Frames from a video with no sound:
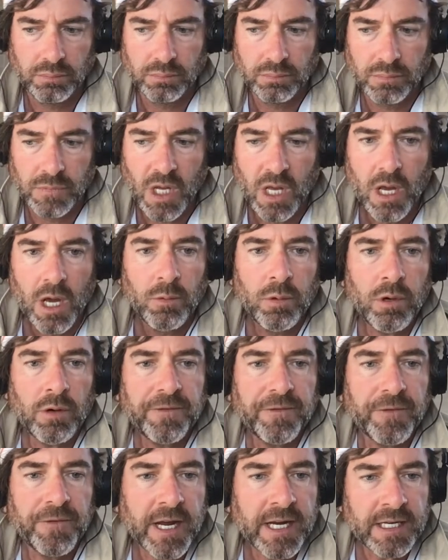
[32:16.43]
you know well
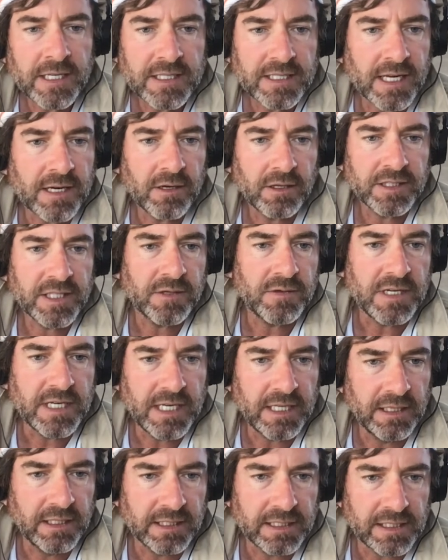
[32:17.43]
frightens and also
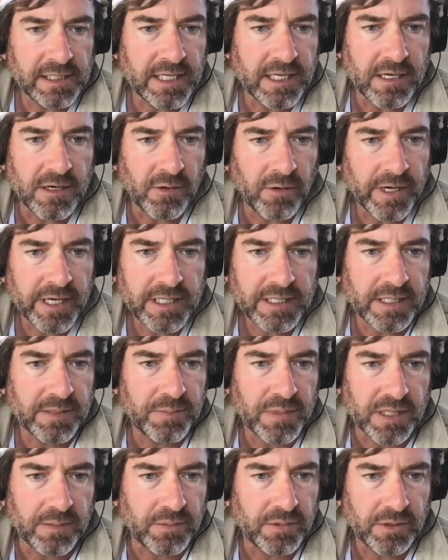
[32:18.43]
needlessly annoys
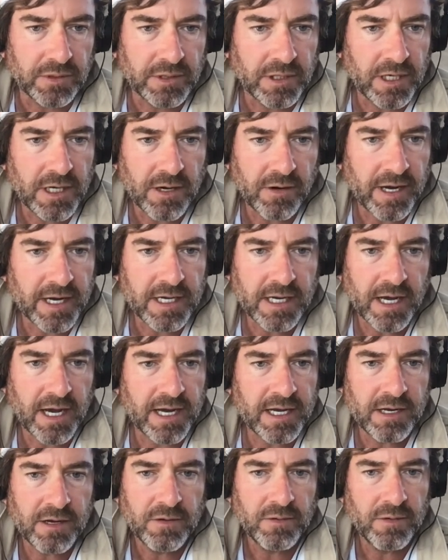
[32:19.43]
people. You know, I
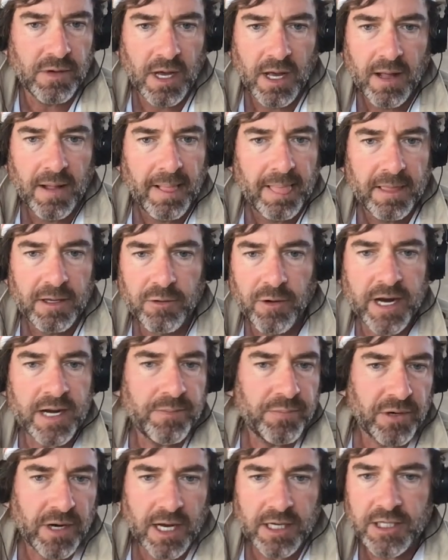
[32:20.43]
I know
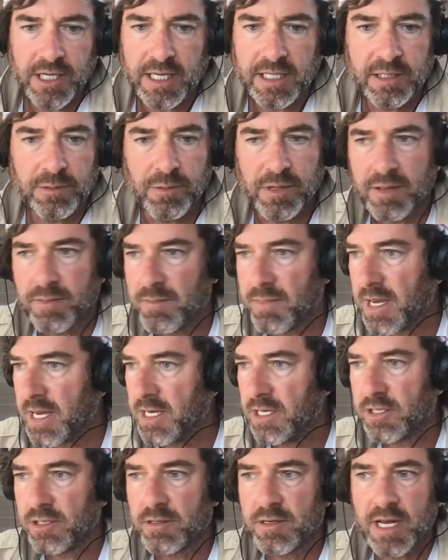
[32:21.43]
great projects with
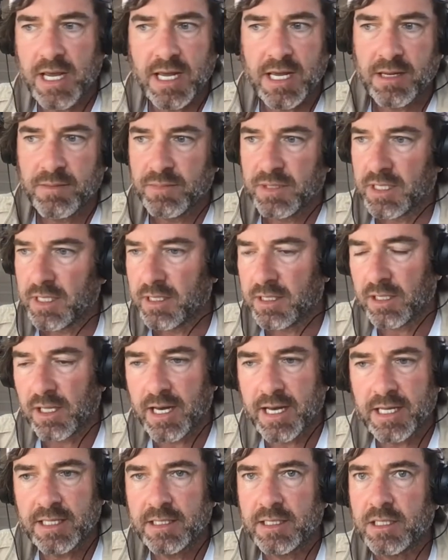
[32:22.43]
major names and
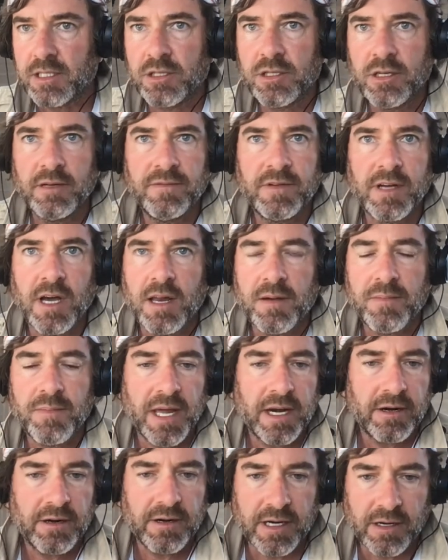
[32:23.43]
clients that should have gone
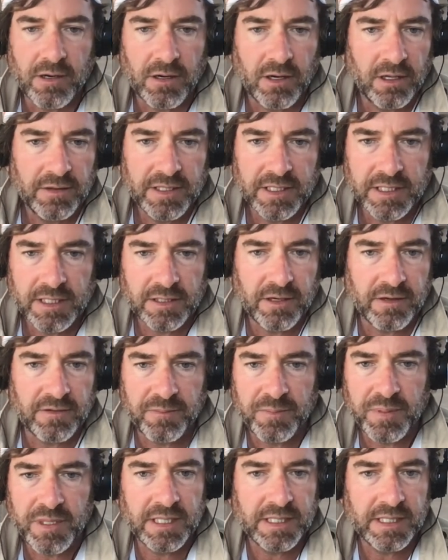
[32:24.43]
better and all this sort
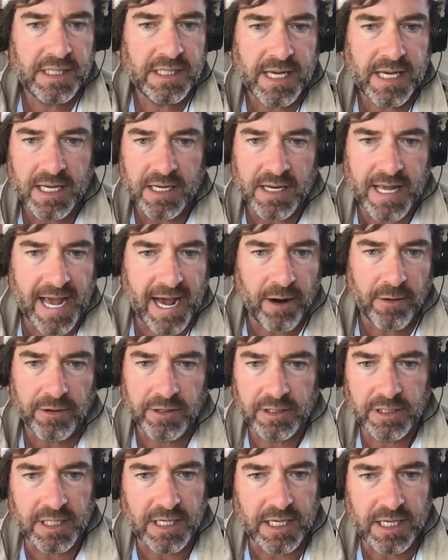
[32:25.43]
of pissant
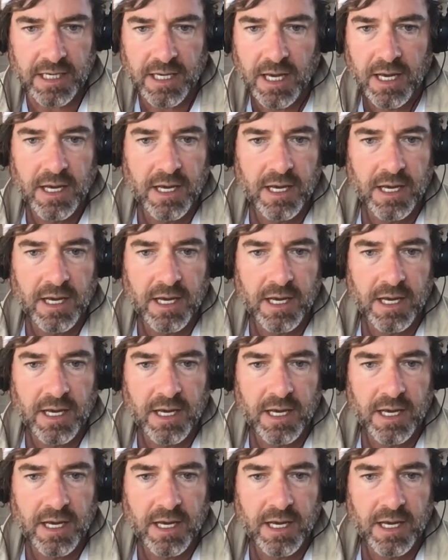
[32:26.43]
hourly